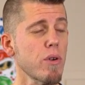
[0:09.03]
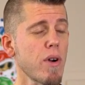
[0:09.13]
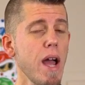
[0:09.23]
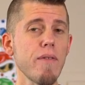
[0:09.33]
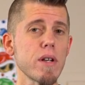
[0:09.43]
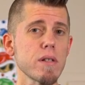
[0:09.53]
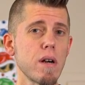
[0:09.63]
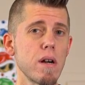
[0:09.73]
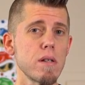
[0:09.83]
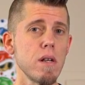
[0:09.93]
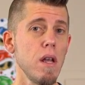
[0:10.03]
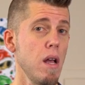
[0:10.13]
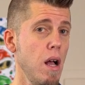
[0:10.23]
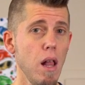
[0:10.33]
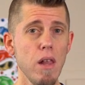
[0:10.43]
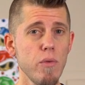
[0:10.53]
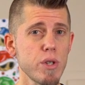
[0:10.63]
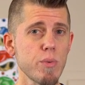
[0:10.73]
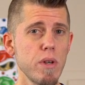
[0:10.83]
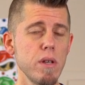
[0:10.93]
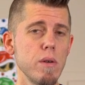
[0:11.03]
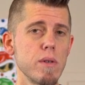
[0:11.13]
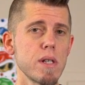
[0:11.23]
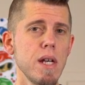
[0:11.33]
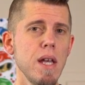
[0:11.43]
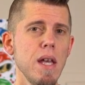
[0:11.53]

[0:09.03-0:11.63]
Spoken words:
graphics cards, all of which were used,